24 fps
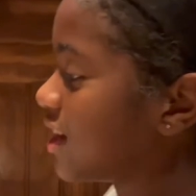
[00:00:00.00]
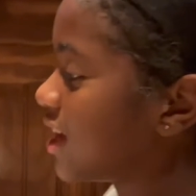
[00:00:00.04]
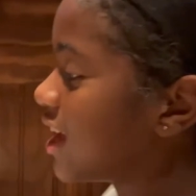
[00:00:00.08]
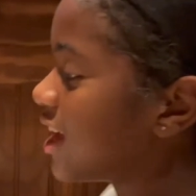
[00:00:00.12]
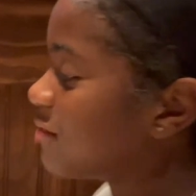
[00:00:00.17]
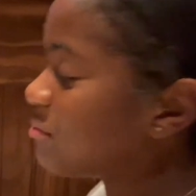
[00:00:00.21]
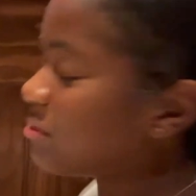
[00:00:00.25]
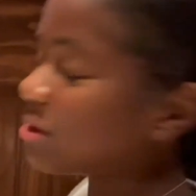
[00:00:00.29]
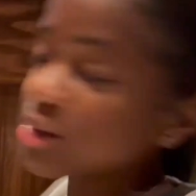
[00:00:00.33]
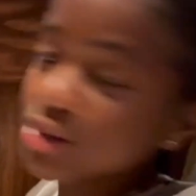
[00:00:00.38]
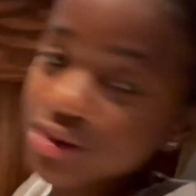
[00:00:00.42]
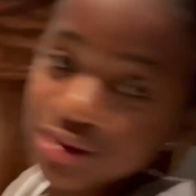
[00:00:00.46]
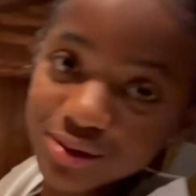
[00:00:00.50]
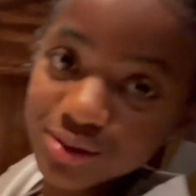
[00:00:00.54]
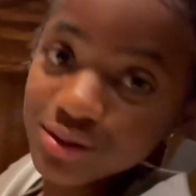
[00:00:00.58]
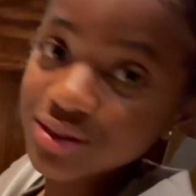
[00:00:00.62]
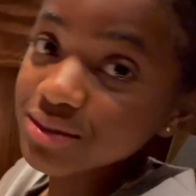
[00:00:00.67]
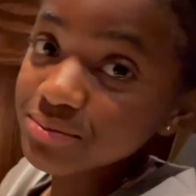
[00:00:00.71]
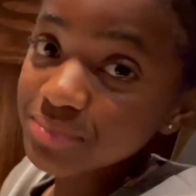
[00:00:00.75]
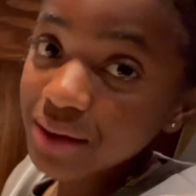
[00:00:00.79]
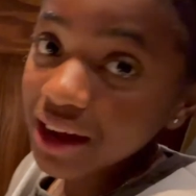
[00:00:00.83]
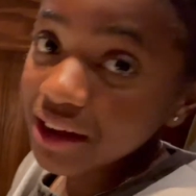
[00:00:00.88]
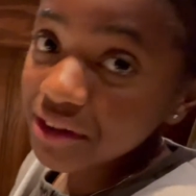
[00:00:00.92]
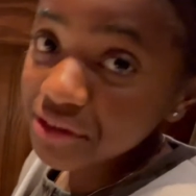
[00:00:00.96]
but as soon
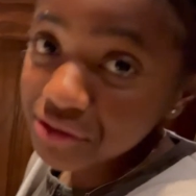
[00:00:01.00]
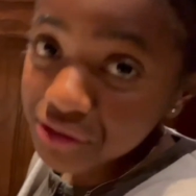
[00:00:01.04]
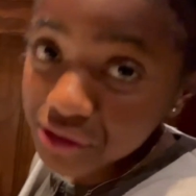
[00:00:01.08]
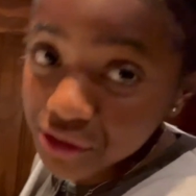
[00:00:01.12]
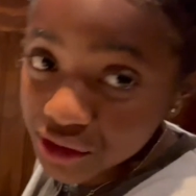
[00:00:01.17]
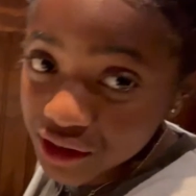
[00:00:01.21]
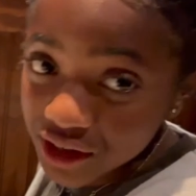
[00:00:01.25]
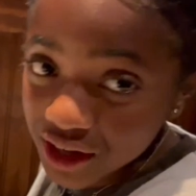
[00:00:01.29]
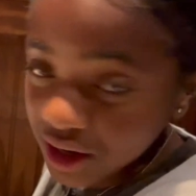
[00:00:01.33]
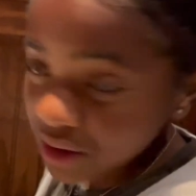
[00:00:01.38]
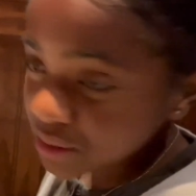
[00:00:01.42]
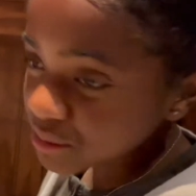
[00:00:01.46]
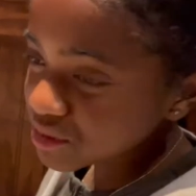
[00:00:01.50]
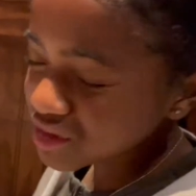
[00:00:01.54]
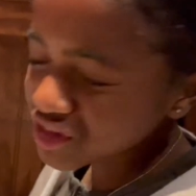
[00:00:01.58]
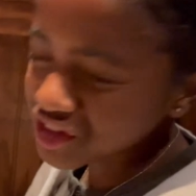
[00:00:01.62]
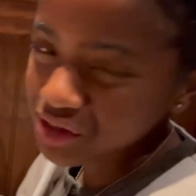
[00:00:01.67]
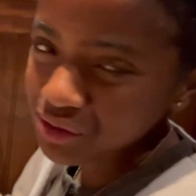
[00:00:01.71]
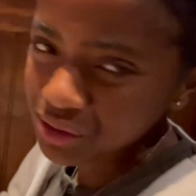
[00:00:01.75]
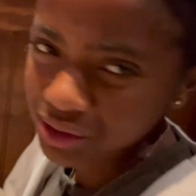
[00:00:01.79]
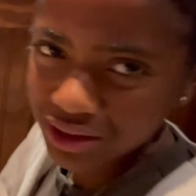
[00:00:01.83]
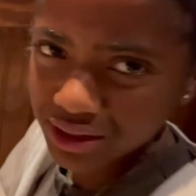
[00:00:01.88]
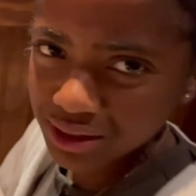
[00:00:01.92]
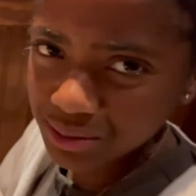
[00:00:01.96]
as my food comes,
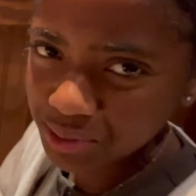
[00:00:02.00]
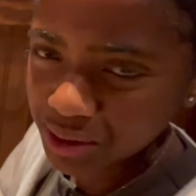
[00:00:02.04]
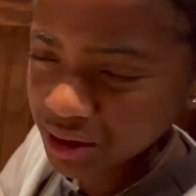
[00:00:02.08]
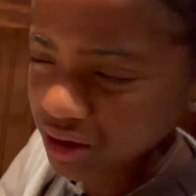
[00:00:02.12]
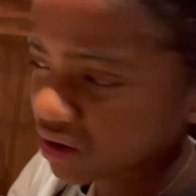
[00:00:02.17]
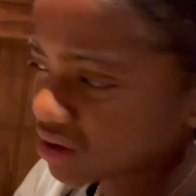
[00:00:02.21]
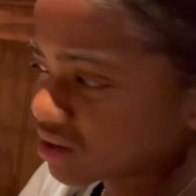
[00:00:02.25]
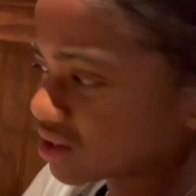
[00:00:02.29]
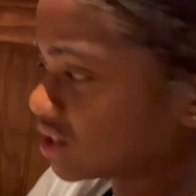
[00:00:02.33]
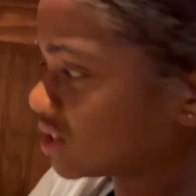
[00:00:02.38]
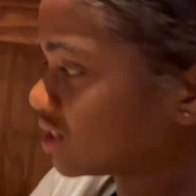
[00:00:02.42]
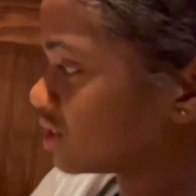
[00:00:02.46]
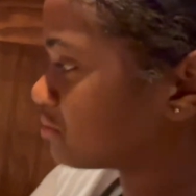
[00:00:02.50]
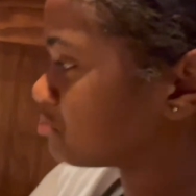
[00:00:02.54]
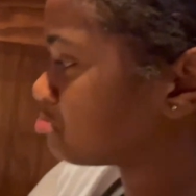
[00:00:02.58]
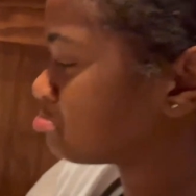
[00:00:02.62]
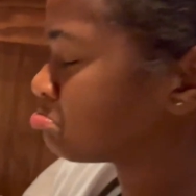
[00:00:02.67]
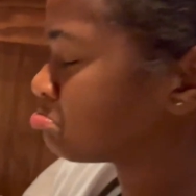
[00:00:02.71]
she wants to be all in it.